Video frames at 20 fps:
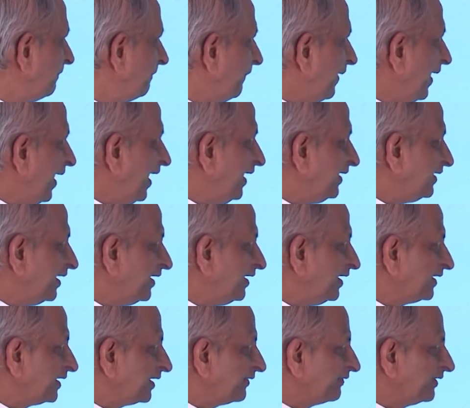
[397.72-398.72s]
bad
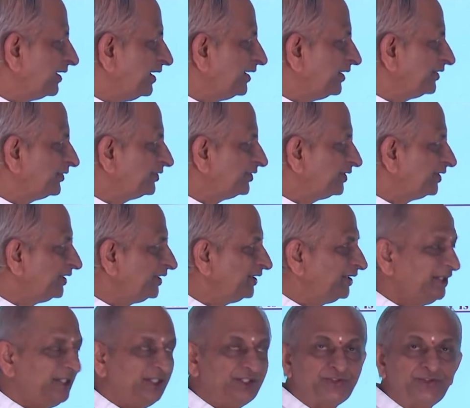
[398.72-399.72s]
conductor of electricity
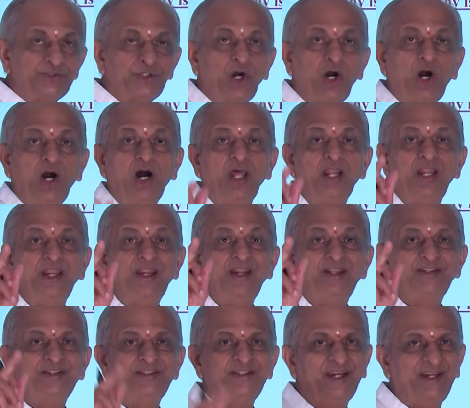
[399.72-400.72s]
in solid
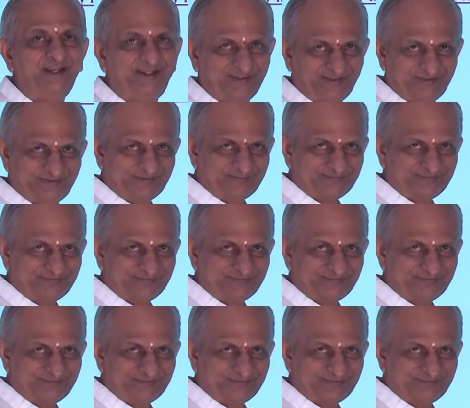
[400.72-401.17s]
state?